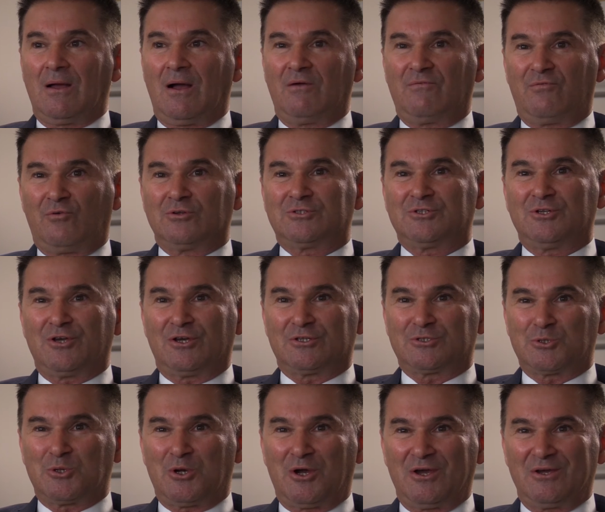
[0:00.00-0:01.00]
Unfortunately,
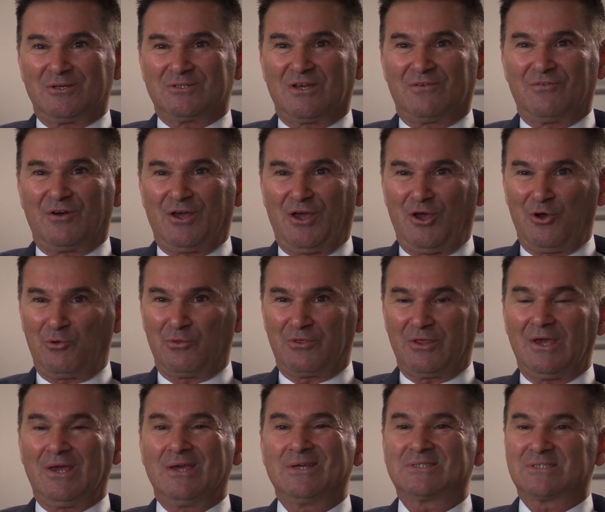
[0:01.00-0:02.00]
Australians have a
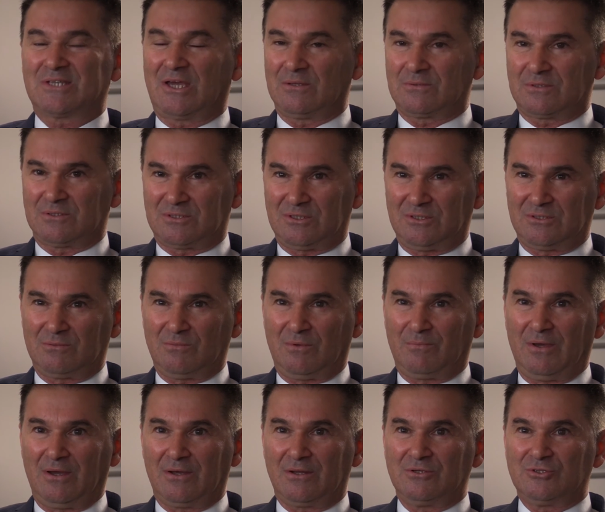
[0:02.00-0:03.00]
healthy scepticism
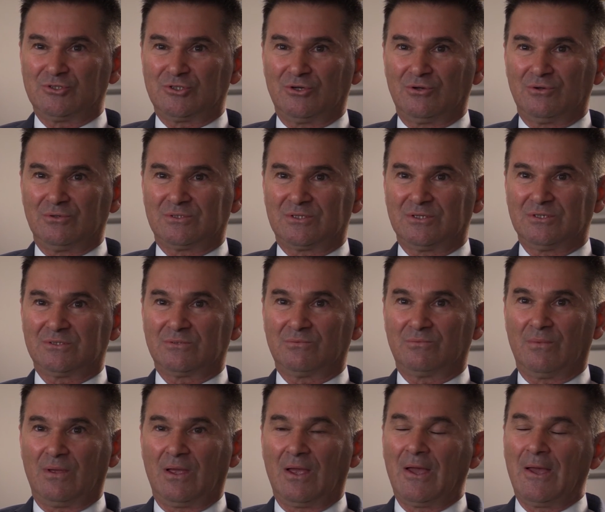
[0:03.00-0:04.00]
about insurances,
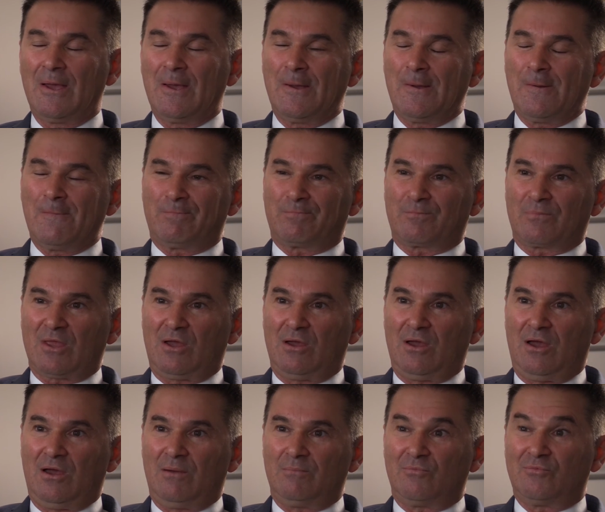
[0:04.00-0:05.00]

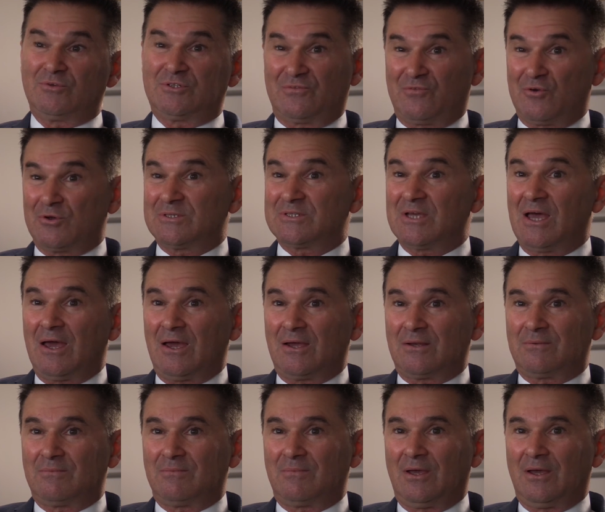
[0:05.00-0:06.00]
which is very
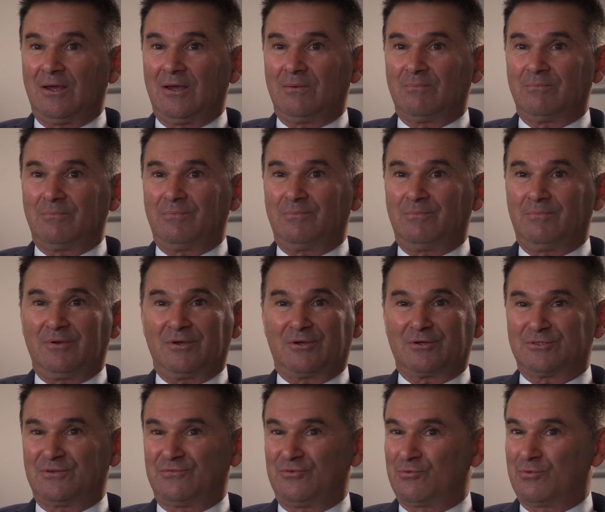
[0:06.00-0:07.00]
sad
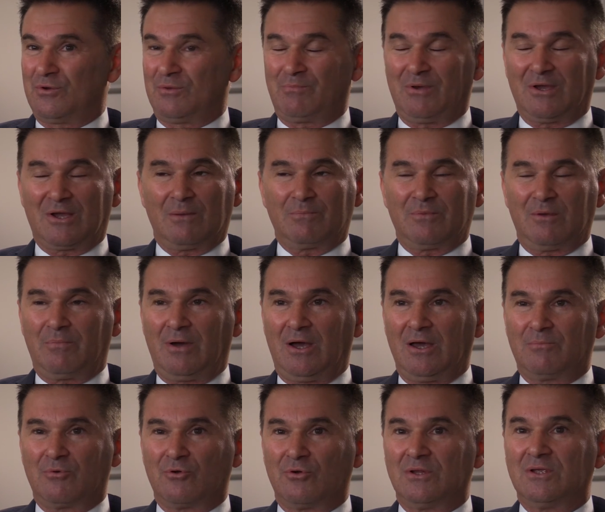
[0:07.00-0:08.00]
because if you pick up the
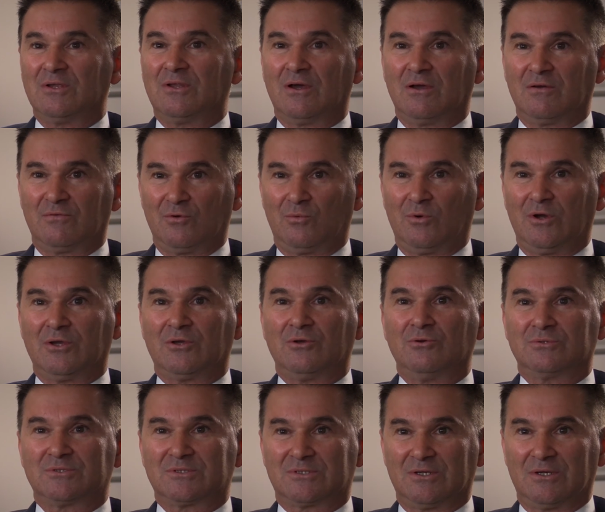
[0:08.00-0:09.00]
paper any day of the week,
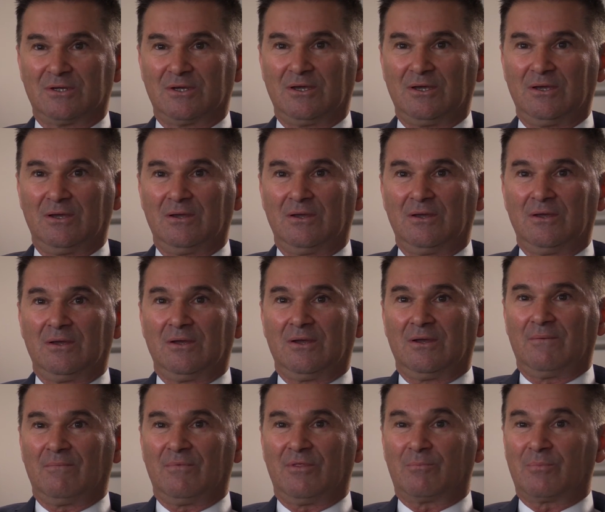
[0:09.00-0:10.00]
you'll see
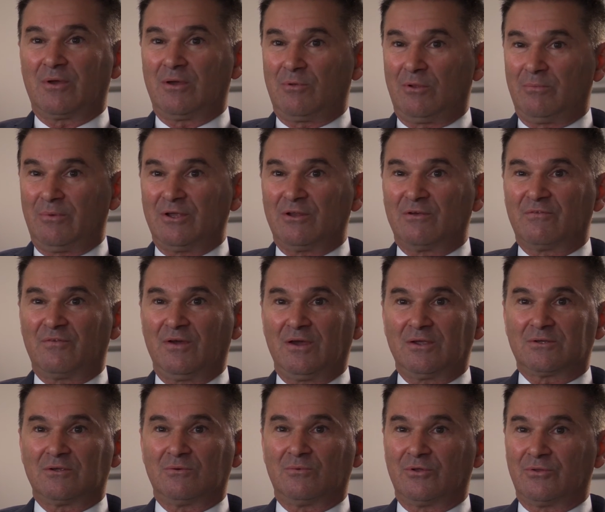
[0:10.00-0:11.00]
the people being
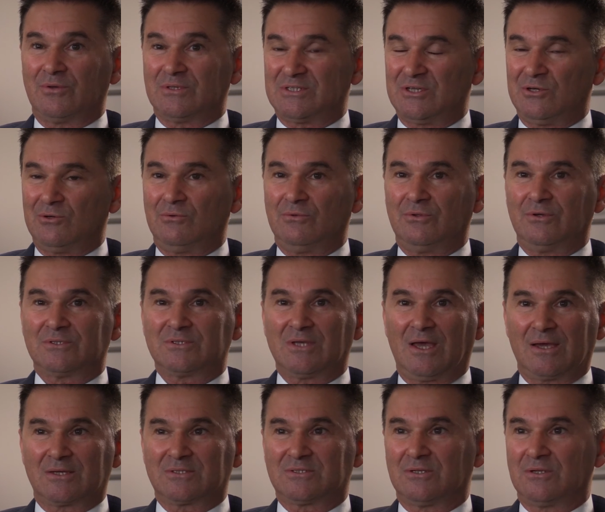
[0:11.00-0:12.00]
affected with this illness,
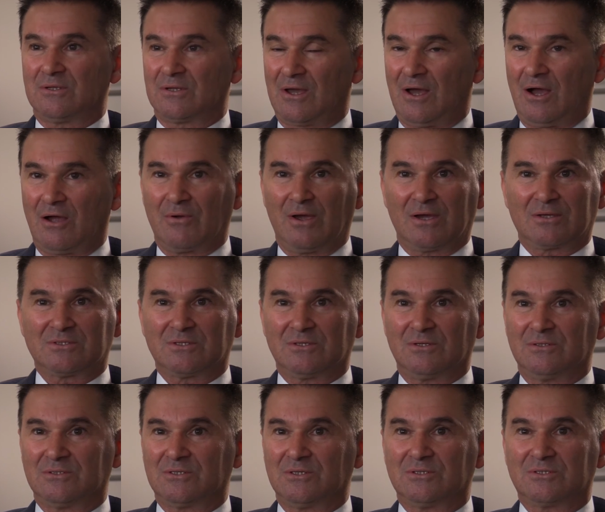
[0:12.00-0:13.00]
accident, car
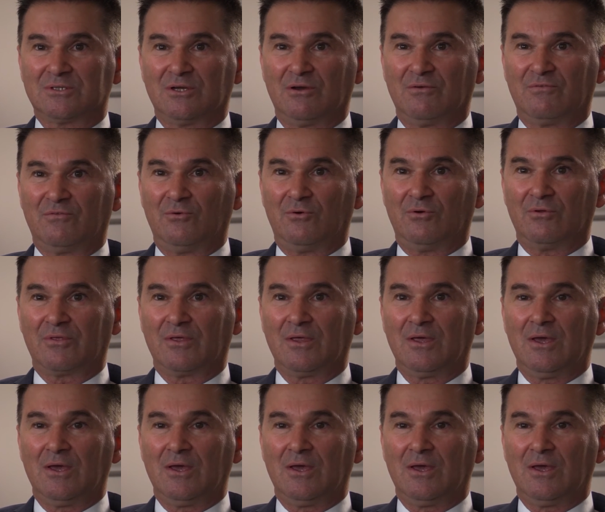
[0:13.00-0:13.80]
accidents and so forth.